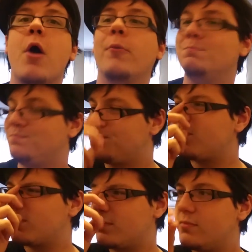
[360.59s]
no.
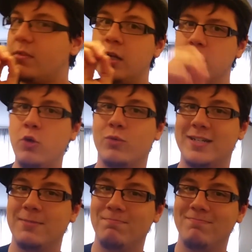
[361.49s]

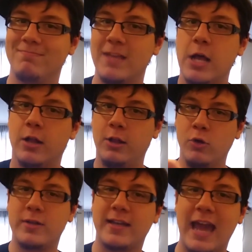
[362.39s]
Luke
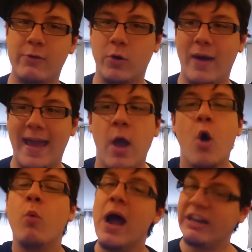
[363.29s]
Garraway,
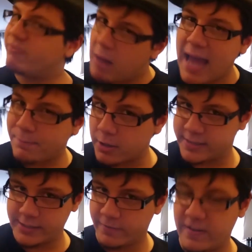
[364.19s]
one of my
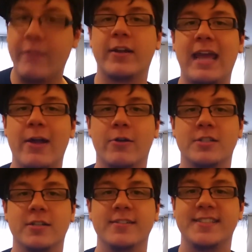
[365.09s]
personal favorite
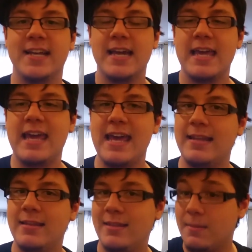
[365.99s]
characters
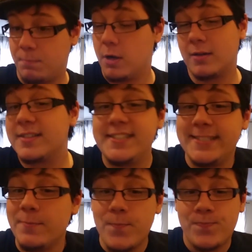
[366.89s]
in the books.